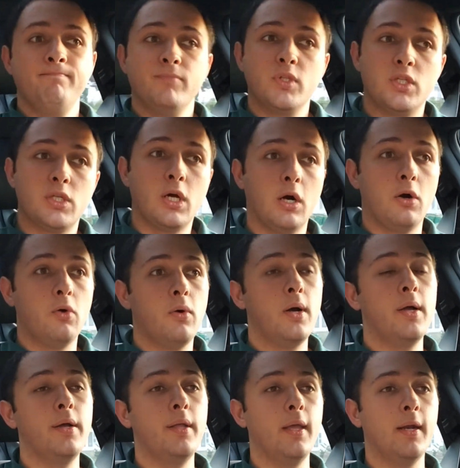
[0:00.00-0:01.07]
So,
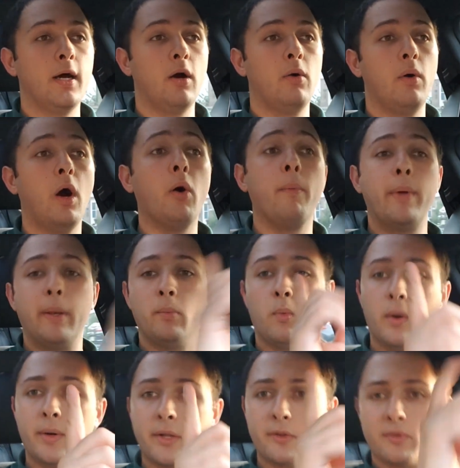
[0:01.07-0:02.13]
you know, oh, and
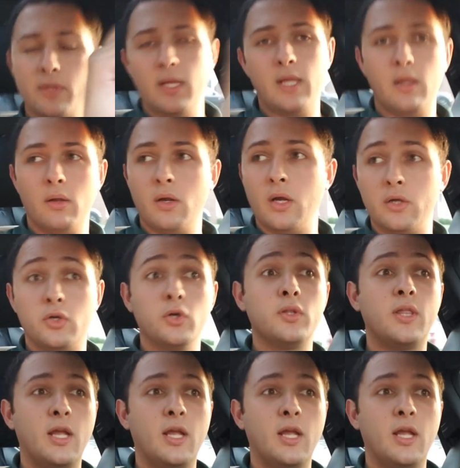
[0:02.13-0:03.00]
one other thing, a good